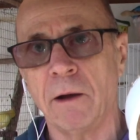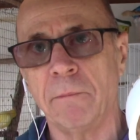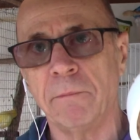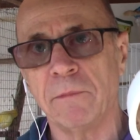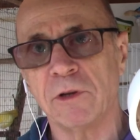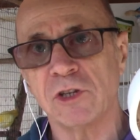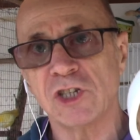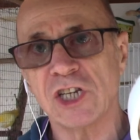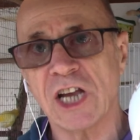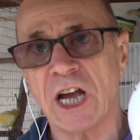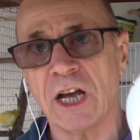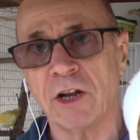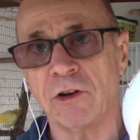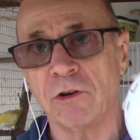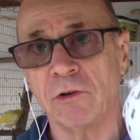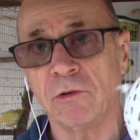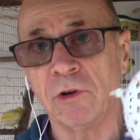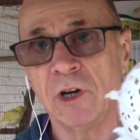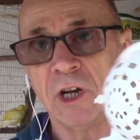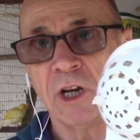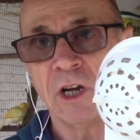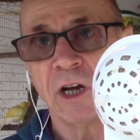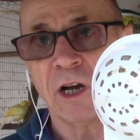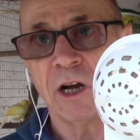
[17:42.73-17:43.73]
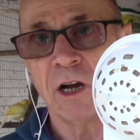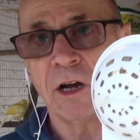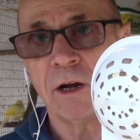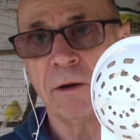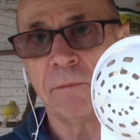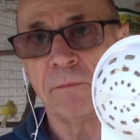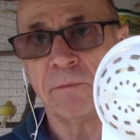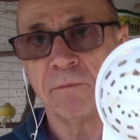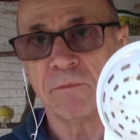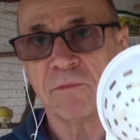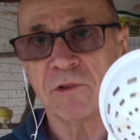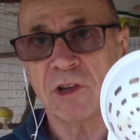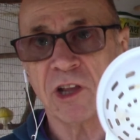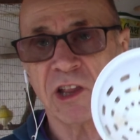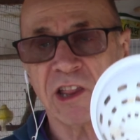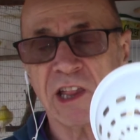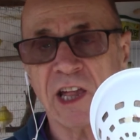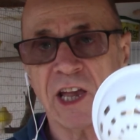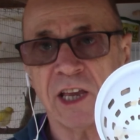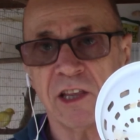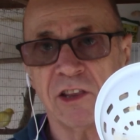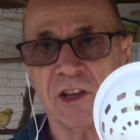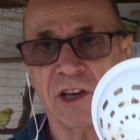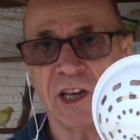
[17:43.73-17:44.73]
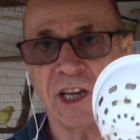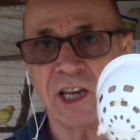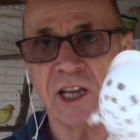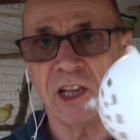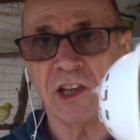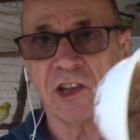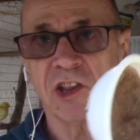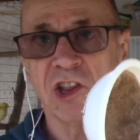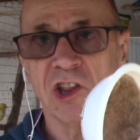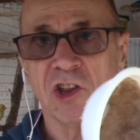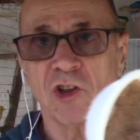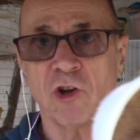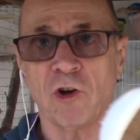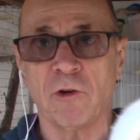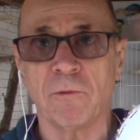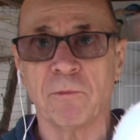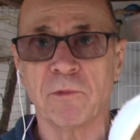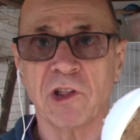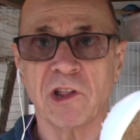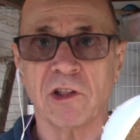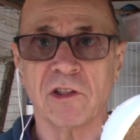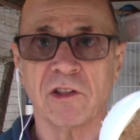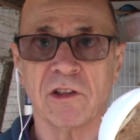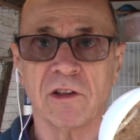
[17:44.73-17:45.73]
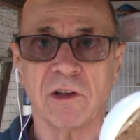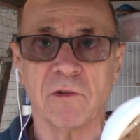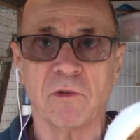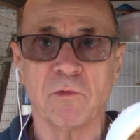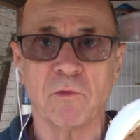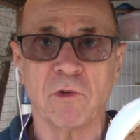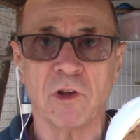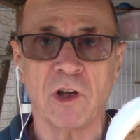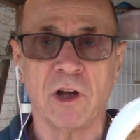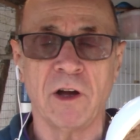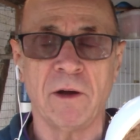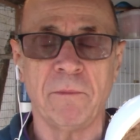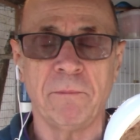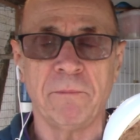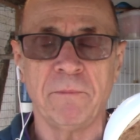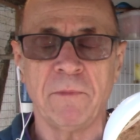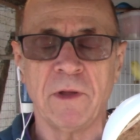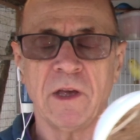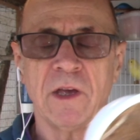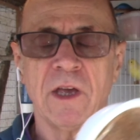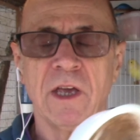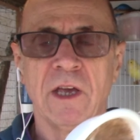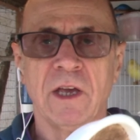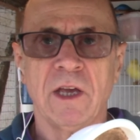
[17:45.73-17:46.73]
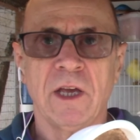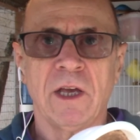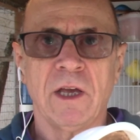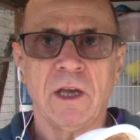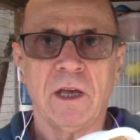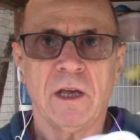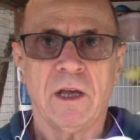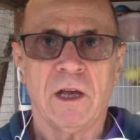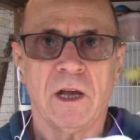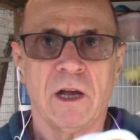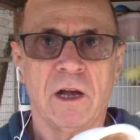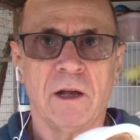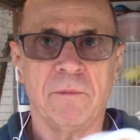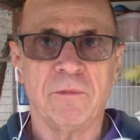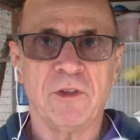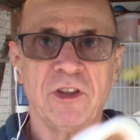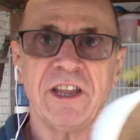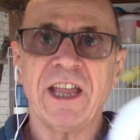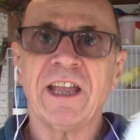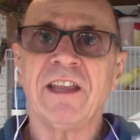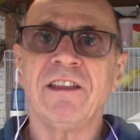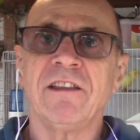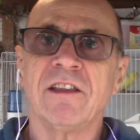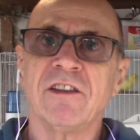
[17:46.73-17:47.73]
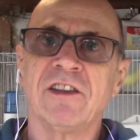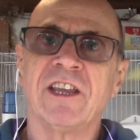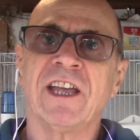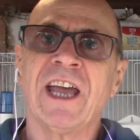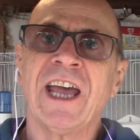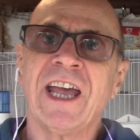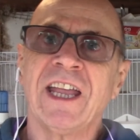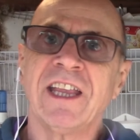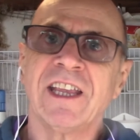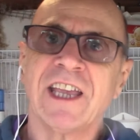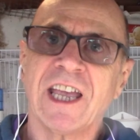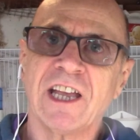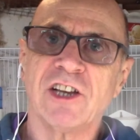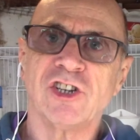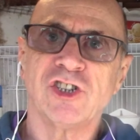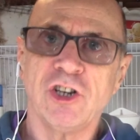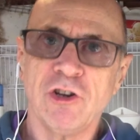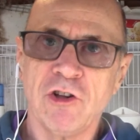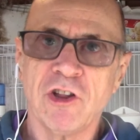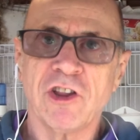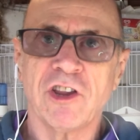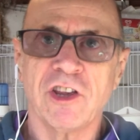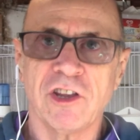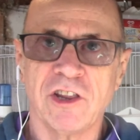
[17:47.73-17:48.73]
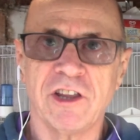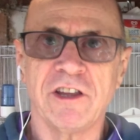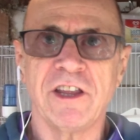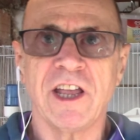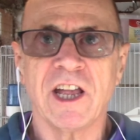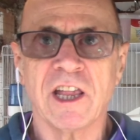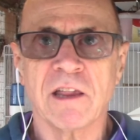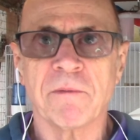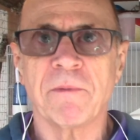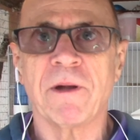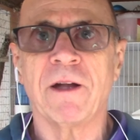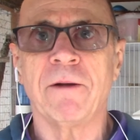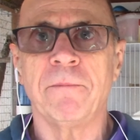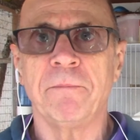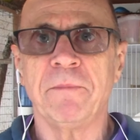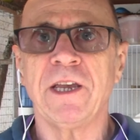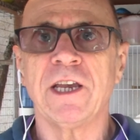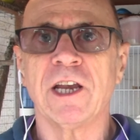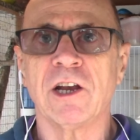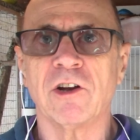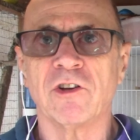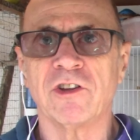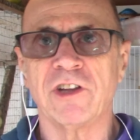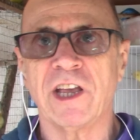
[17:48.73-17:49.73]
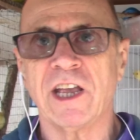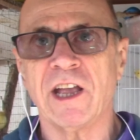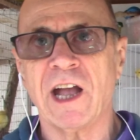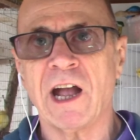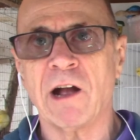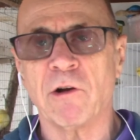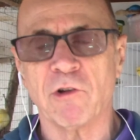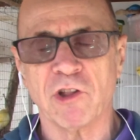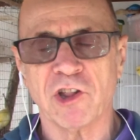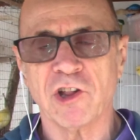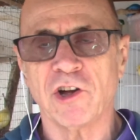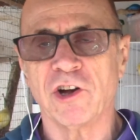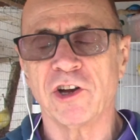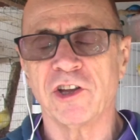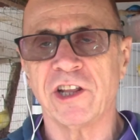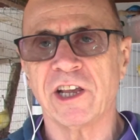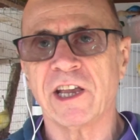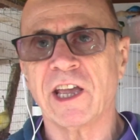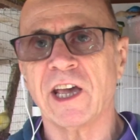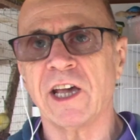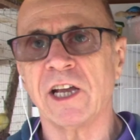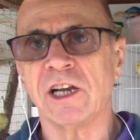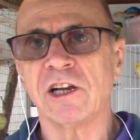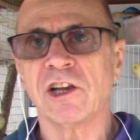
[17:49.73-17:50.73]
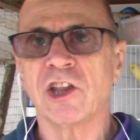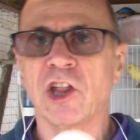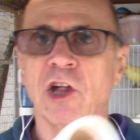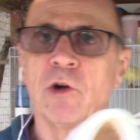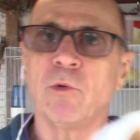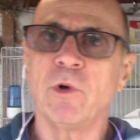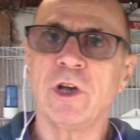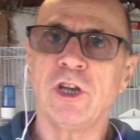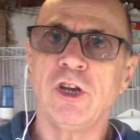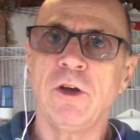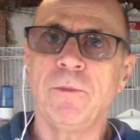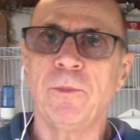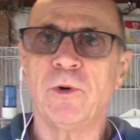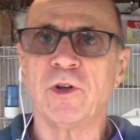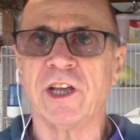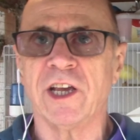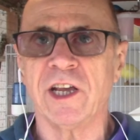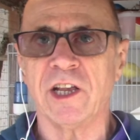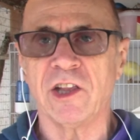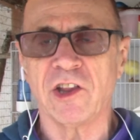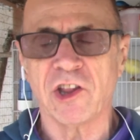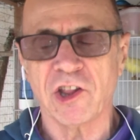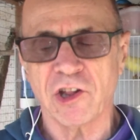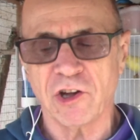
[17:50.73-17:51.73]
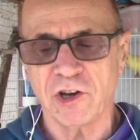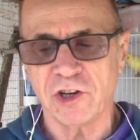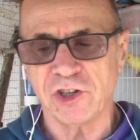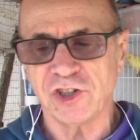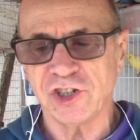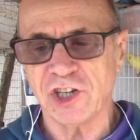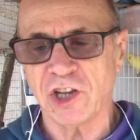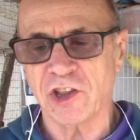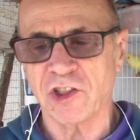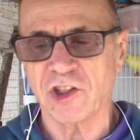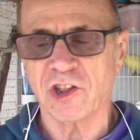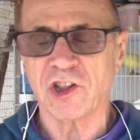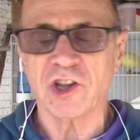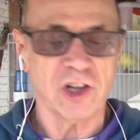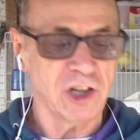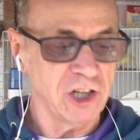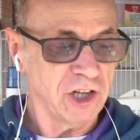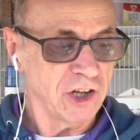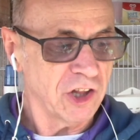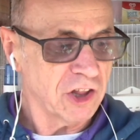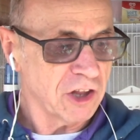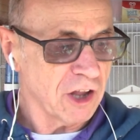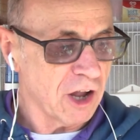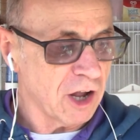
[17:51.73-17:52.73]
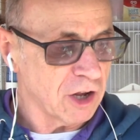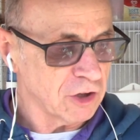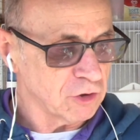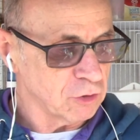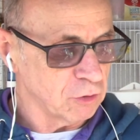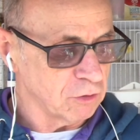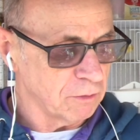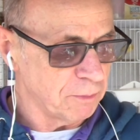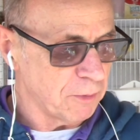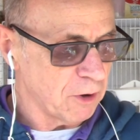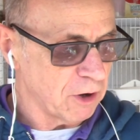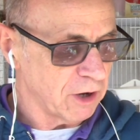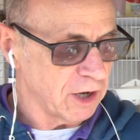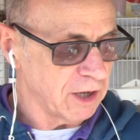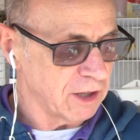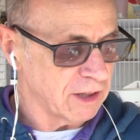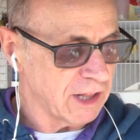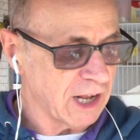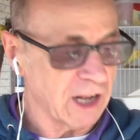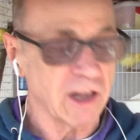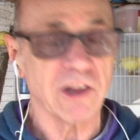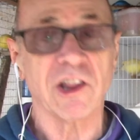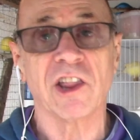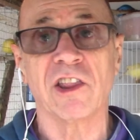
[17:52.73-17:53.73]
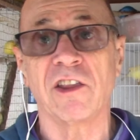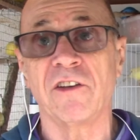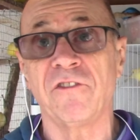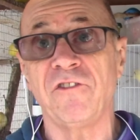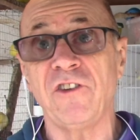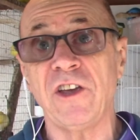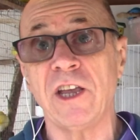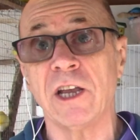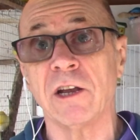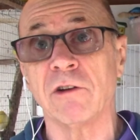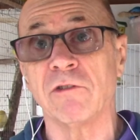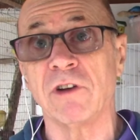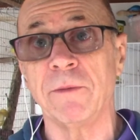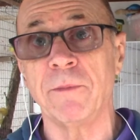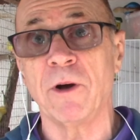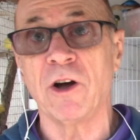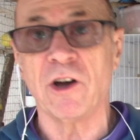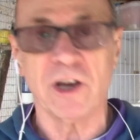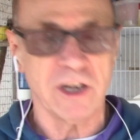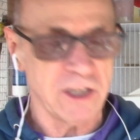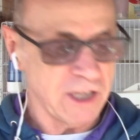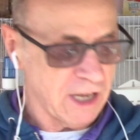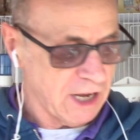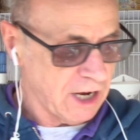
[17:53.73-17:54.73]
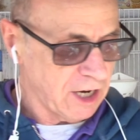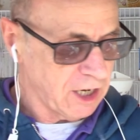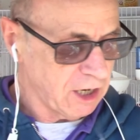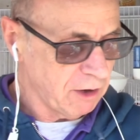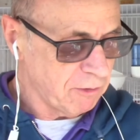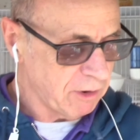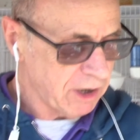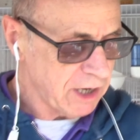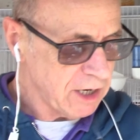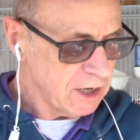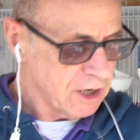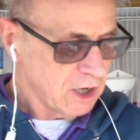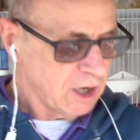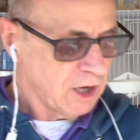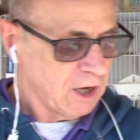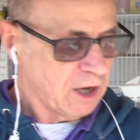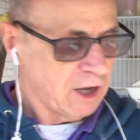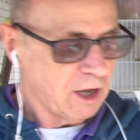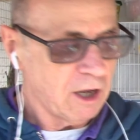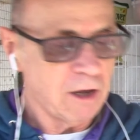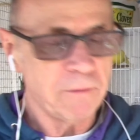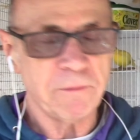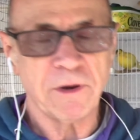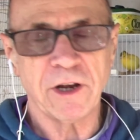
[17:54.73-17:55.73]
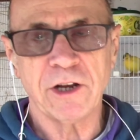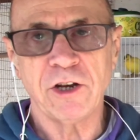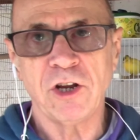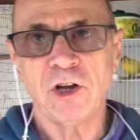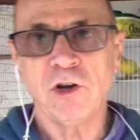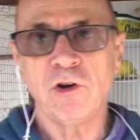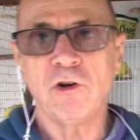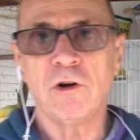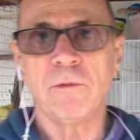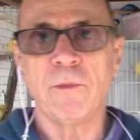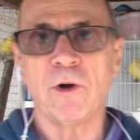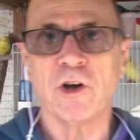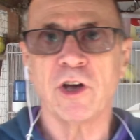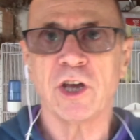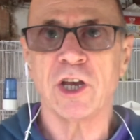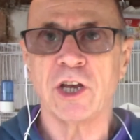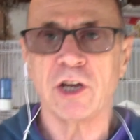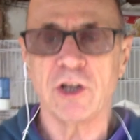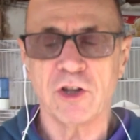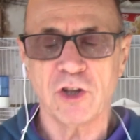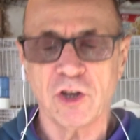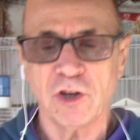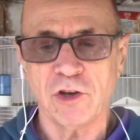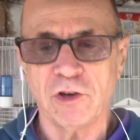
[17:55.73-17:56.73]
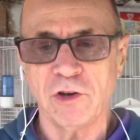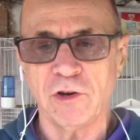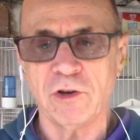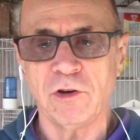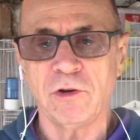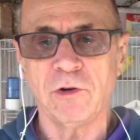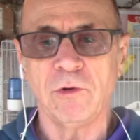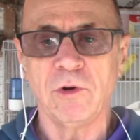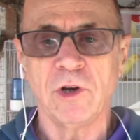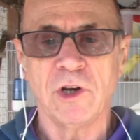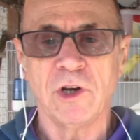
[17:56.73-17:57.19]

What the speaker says: channel, to say that it stops, the hen gets used to the nest pan being on the outside of the cage, so when you put it inside she isn't suddenly startled by it. That's the theory behind it anyway, and who am I to